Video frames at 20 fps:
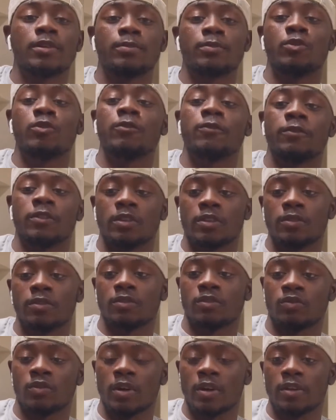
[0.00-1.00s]
movie,
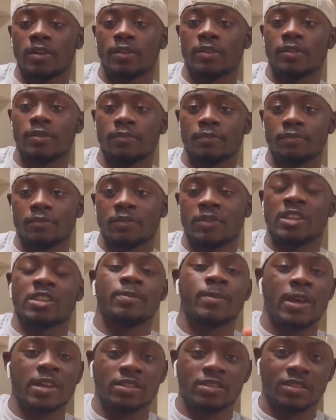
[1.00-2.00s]
right? That's
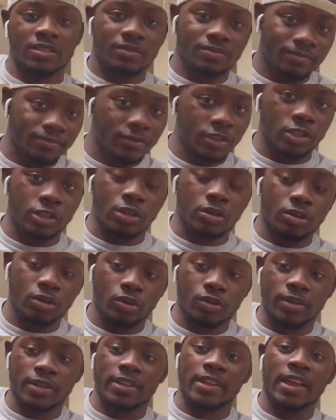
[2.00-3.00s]
based, you know,
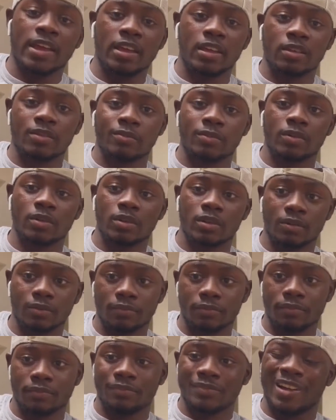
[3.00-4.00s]
on the game.
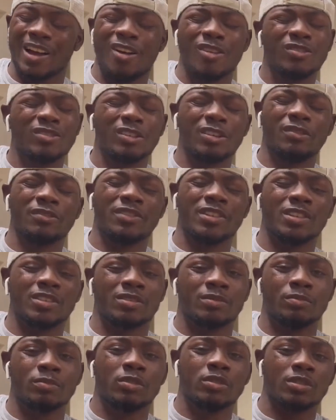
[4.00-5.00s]
I don't know if there's
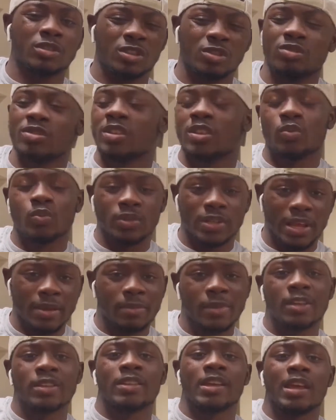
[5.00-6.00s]
a book. Usually when they
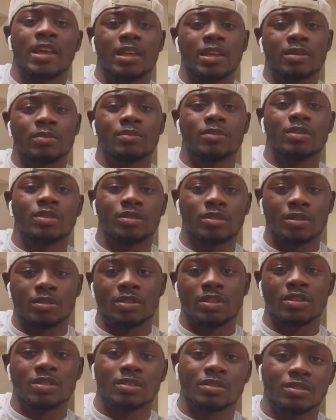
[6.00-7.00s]
make games, you
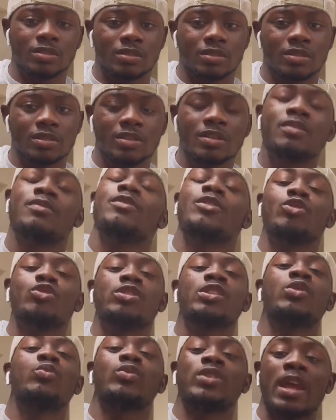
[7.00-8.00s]
know,
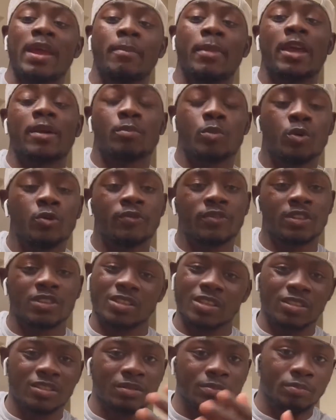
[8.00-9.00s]
usually when they make movies,
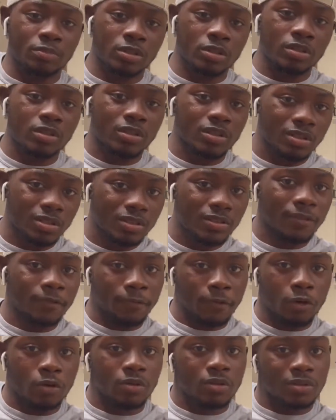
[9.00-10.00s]
there's a book
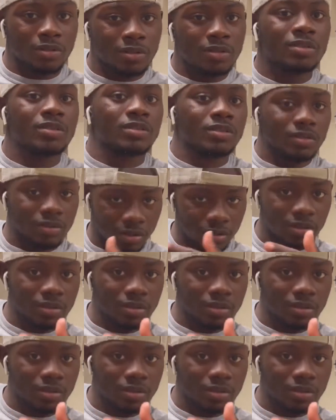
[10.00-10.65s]
first,